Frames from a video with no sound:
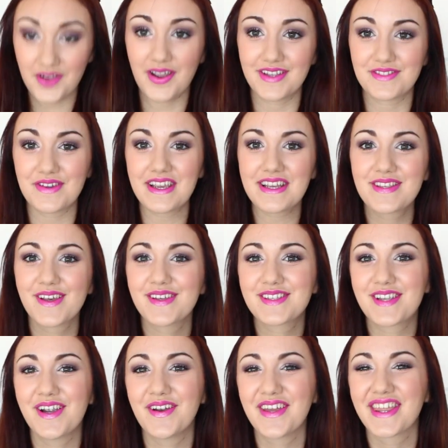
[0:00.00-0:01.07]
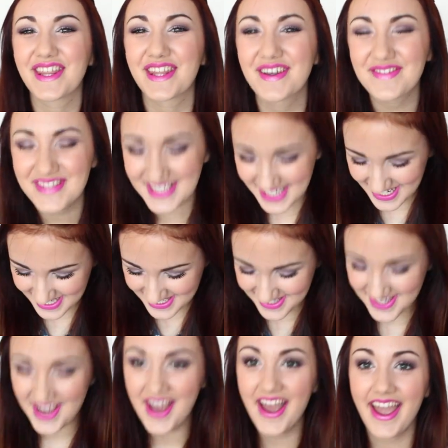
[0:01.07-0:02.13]
Okay, so I guess I'll start with the
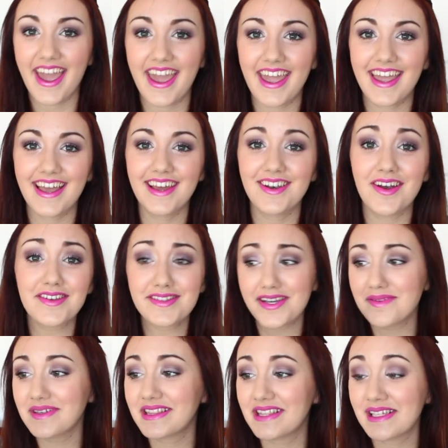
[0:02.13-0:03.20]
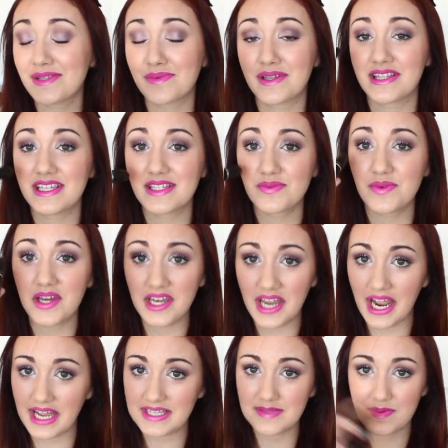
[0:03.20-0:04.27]
lipsticks. And I'll start with this one. This one
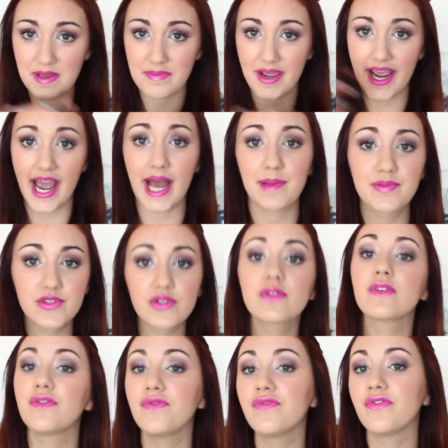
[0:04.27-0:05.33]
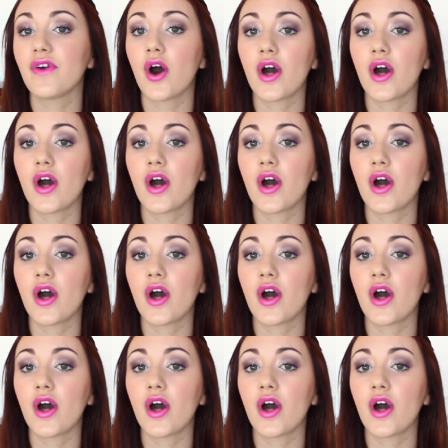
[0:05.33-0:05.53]
has been my absolute...